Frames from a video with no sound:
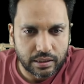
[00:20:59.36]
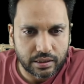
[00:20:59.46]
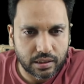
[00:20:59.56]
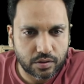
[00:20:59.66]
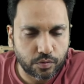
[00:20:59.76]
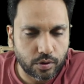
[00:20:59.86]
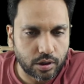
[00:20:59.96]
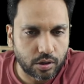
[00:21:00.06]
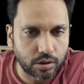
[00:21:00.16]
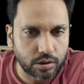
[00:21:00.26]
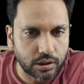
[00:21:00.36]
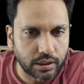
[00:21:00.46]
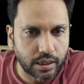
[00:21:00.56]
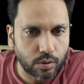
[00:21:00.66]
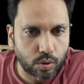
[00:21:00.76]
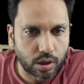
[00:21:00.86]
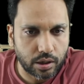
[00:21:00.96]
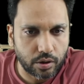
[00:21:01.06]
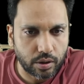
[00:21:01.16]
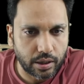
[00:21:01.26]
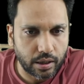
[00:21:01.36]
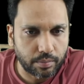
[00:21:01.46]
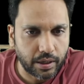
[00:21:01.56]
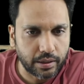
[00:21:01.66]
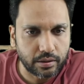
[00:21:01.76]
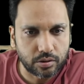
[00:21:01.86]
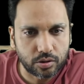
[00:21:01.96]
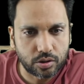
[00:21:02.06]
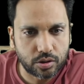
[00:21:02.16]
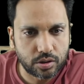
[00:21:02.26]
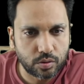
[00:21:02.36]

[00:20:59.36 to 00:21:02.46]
Just for your GK, what are your amines?